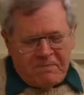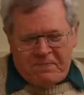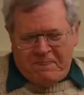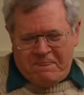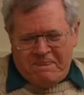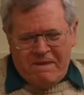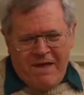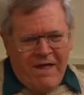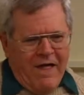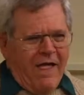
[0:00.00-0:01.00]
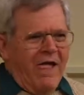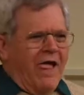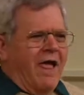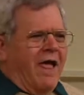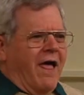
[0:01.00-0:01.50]

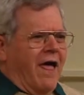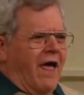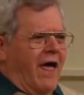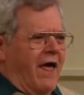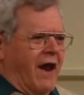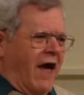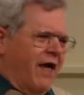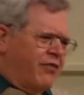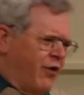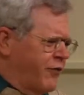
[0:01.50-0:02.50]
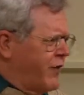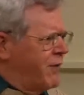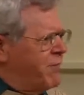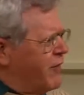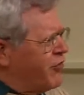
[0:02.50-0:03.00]
And I thought
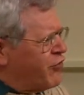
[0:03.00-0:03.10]
they had been